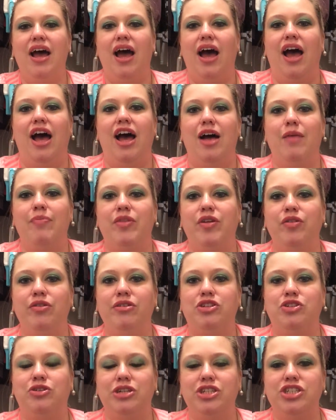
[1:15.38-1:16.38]
The
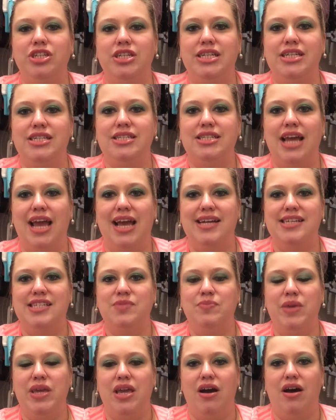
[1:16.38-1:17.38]
nutritionist
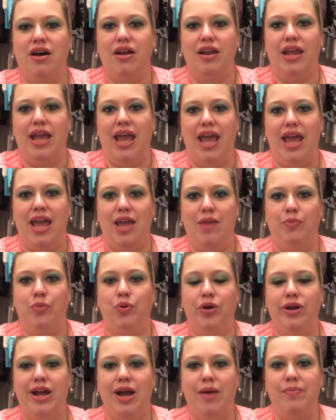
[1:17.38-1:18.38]
has me on a
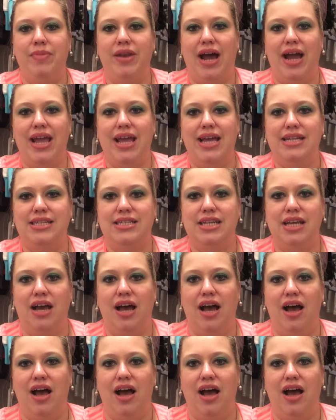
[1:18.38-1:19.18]
pre-op diet